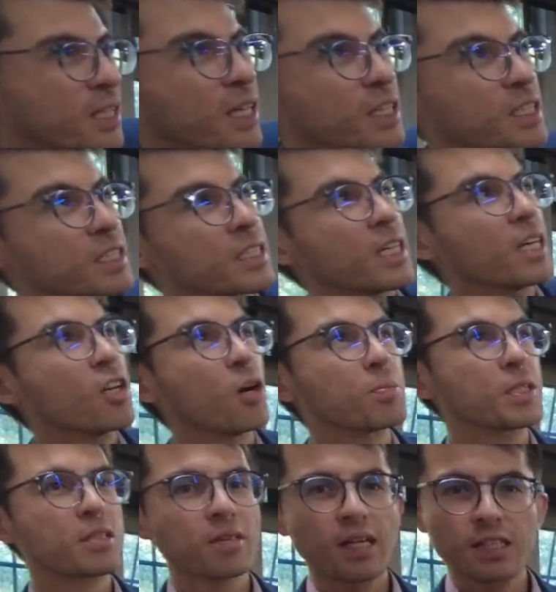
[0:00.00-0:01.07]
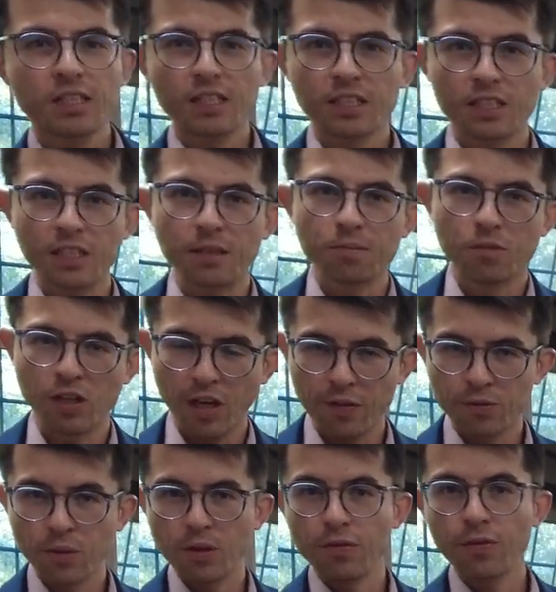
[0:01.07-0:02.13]
That is an OptiTrack system. We have
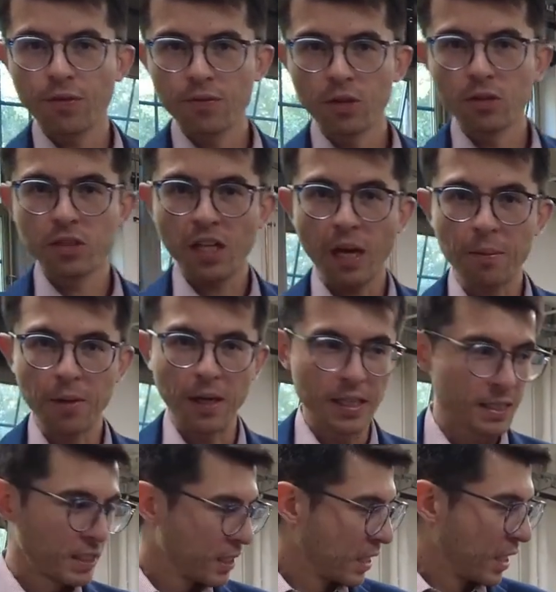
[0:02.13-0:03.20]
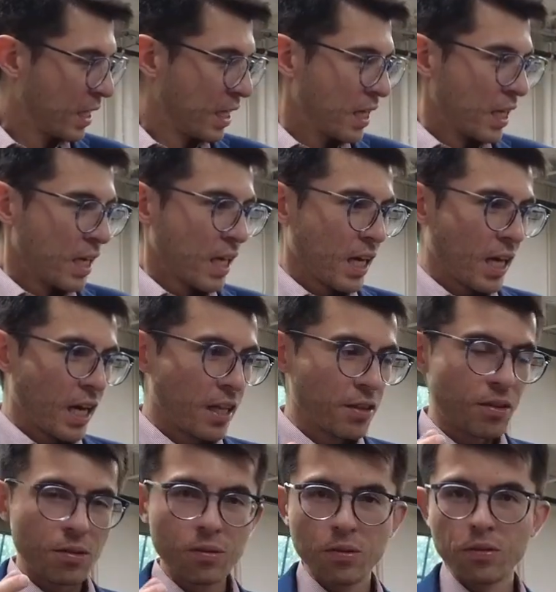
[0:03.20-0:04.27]
12 of those cameras. And
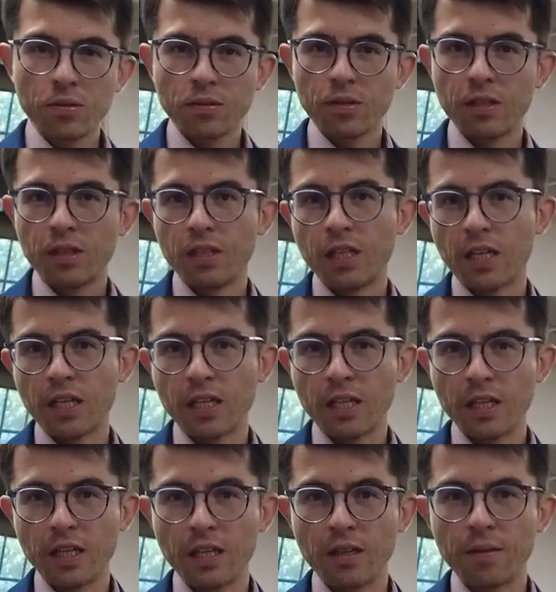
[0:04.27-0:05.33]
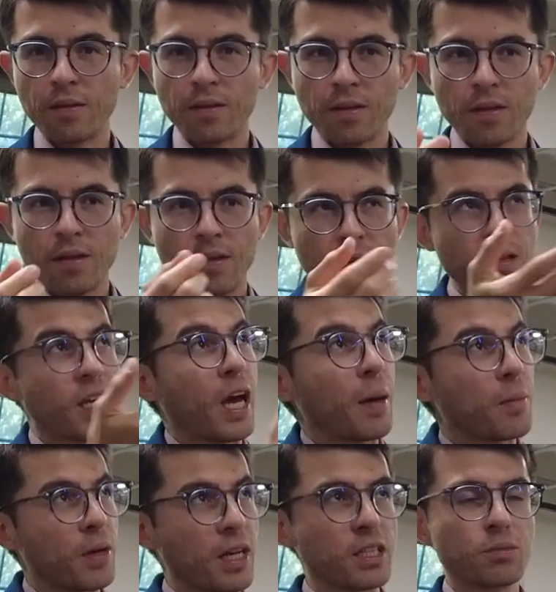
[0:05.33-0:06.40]
through the
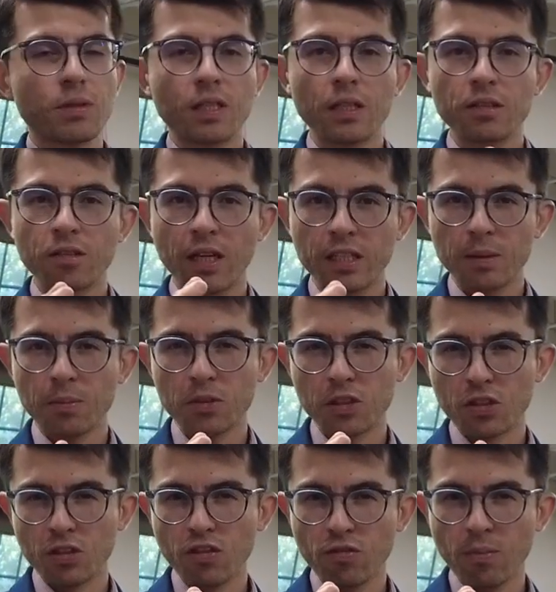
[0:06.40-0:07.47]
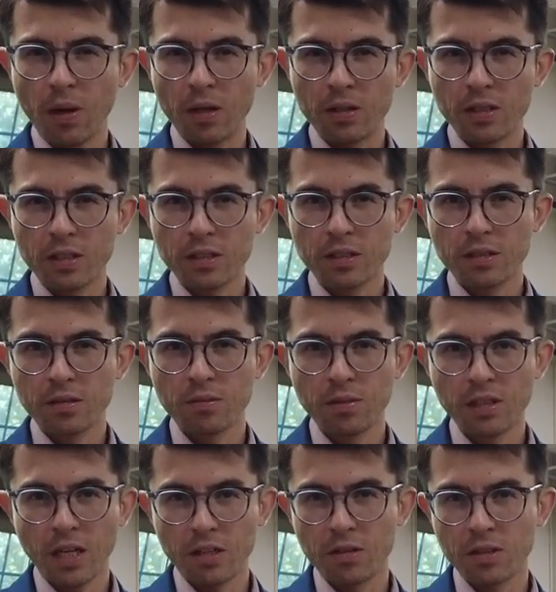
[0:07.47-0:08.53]
cameras, we can track the position of markers
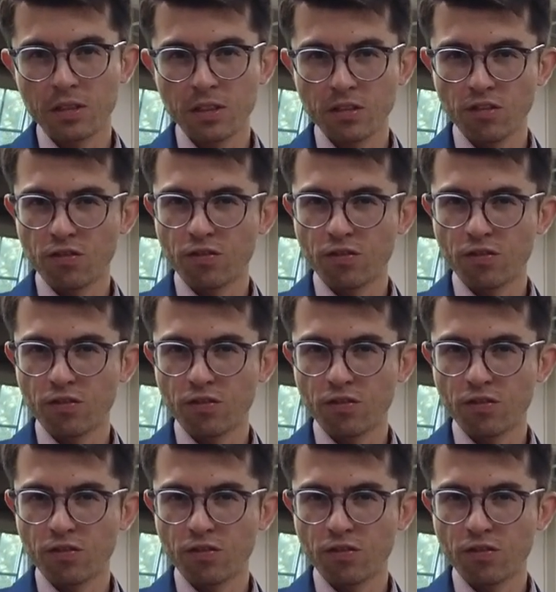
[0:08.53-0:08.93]
with accuracies of